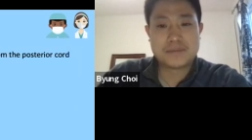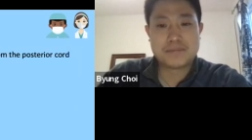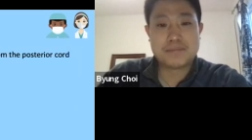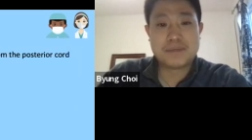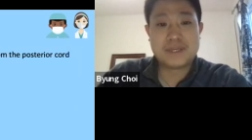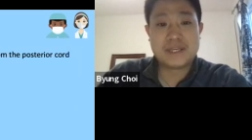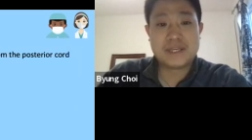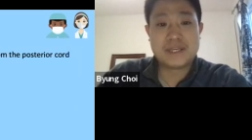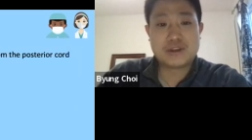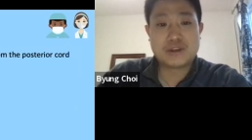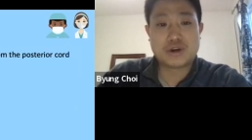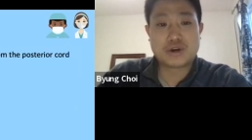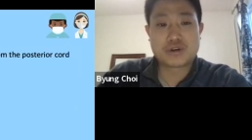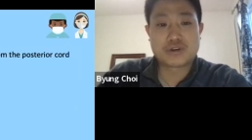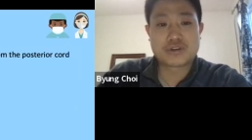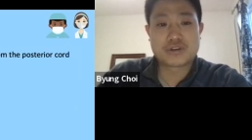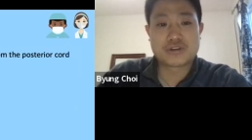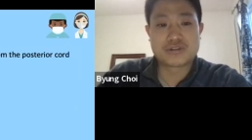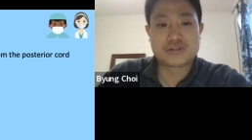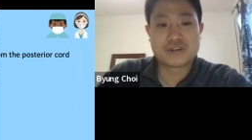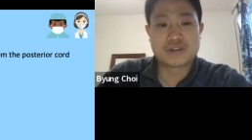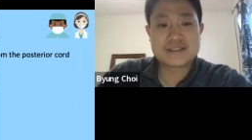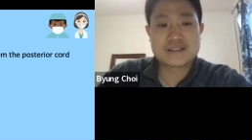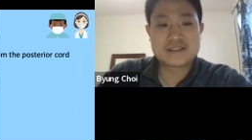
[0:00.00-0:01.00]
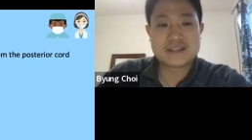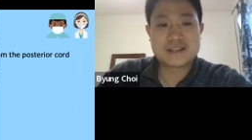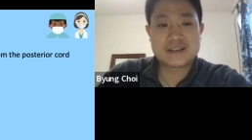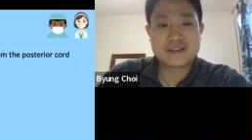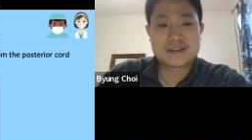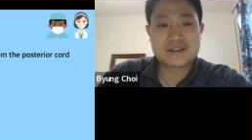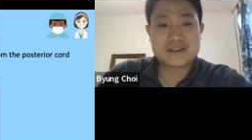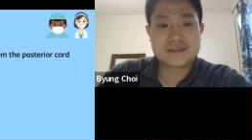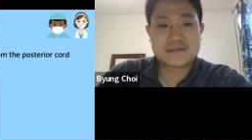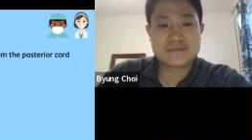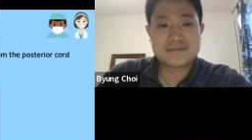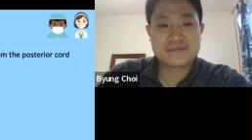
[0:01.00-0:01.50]
B, long thoracic,
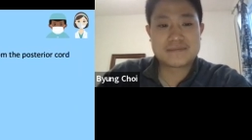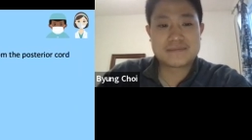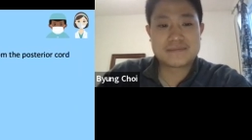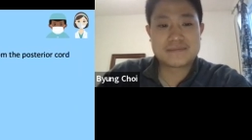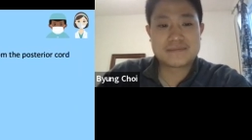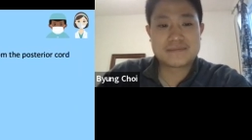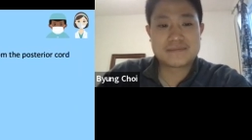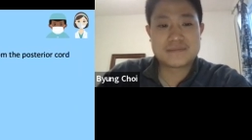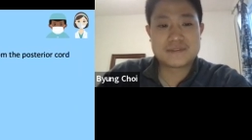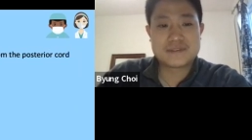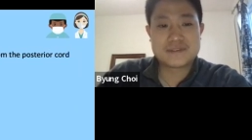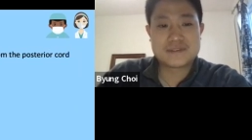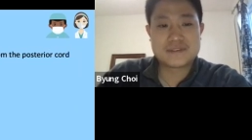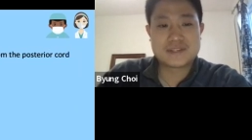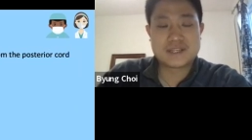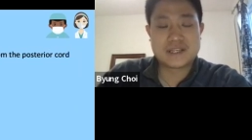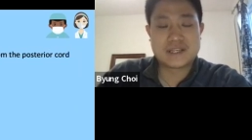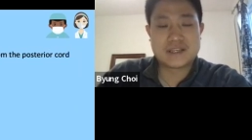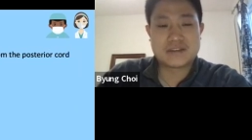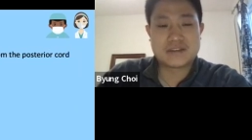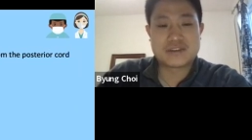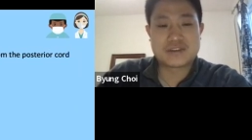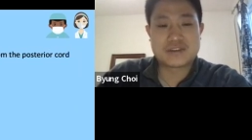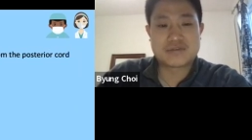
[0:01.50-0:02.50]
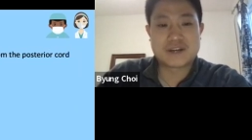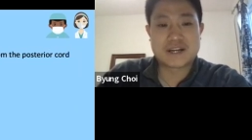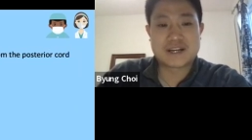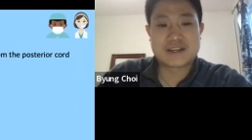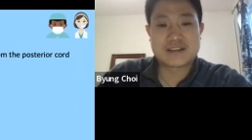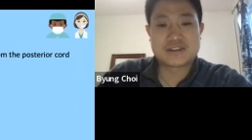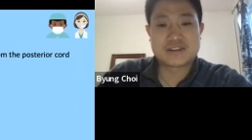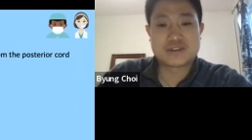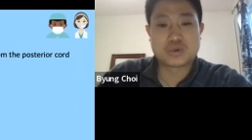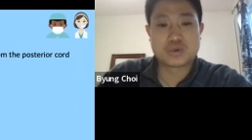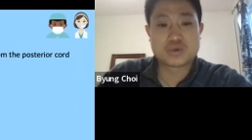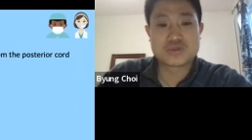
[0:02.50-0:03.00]
C,
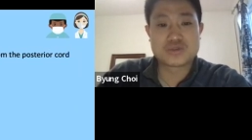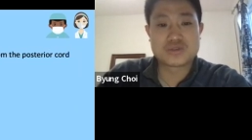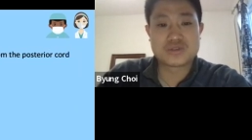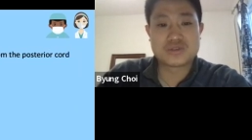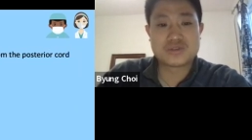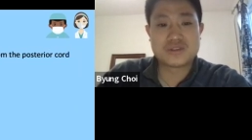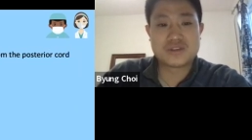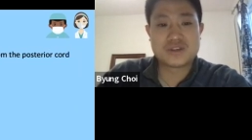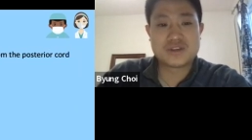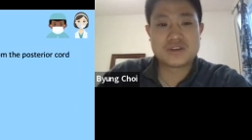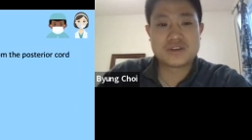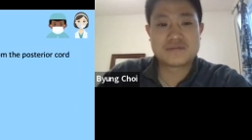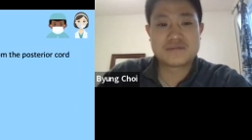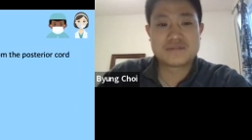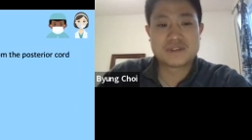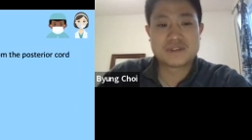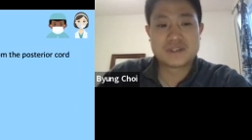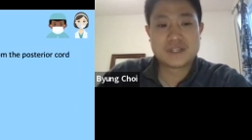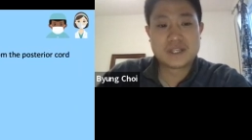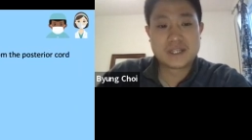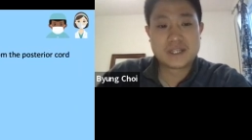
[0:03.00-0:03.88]
thoracodorsal nerve,